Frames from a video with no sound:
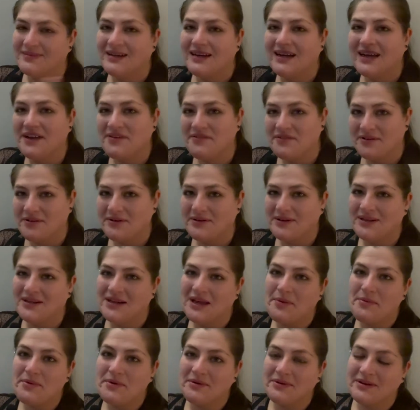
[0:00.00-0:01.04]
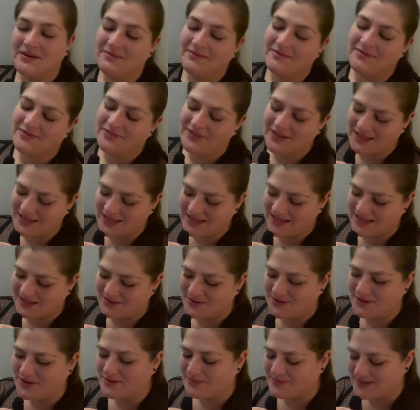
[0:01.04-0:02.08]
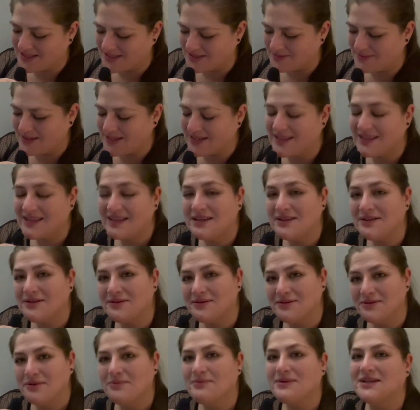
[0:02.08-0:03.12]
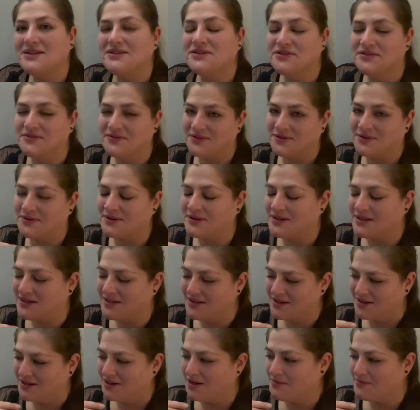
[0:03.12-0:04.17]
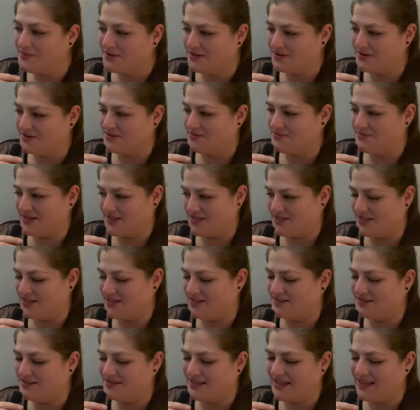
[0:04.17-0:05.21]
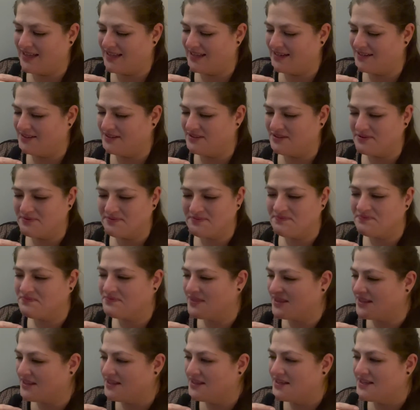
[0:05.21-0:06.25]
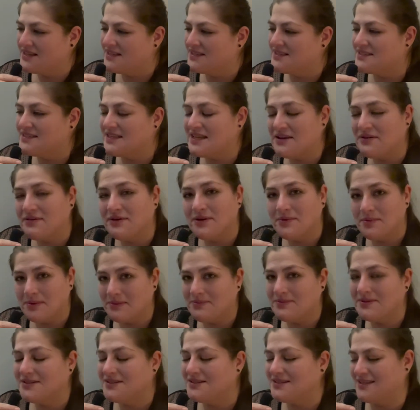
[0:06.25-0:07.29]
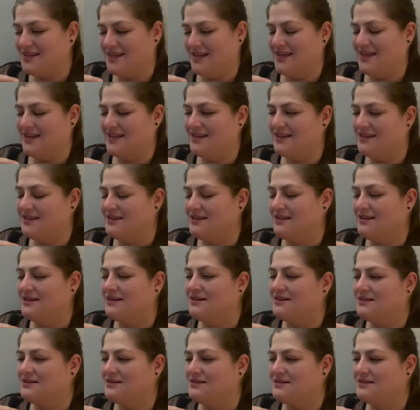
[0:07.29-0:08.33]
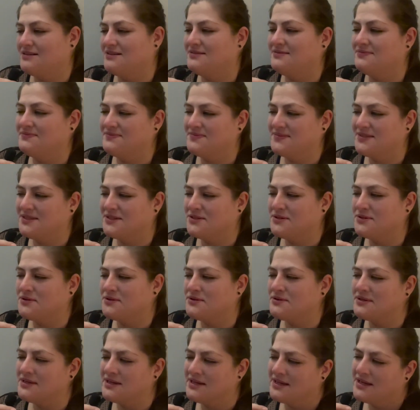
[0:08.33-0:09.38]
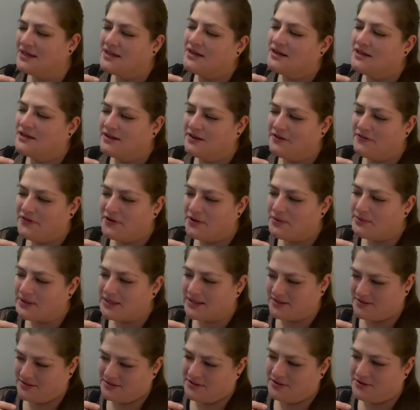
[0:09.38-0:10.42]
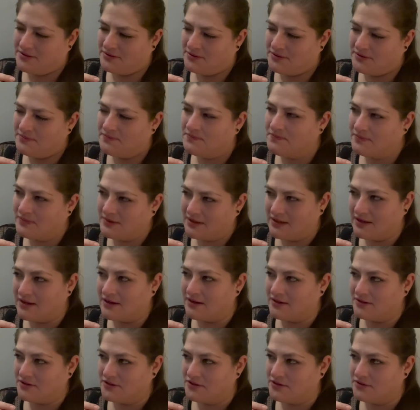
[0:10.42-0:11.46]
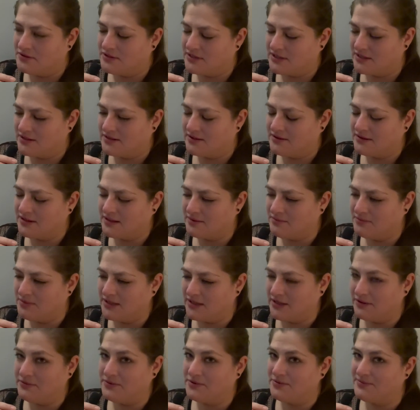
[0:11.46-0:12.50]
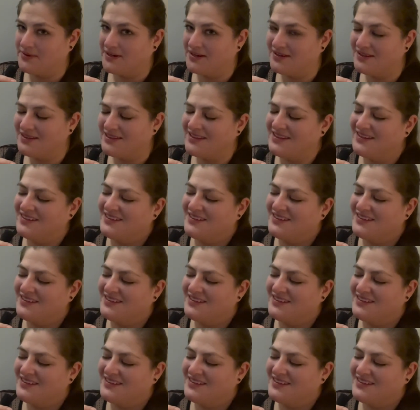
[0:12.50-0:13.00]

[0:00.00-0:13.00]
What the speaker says: Hi everyone, I'm your friendly neighbourhood Menace Bunny. Thank you so much for hopping onto my channel and seeing what I'm up to today. So a few weeks ago, during our Bloodywood month,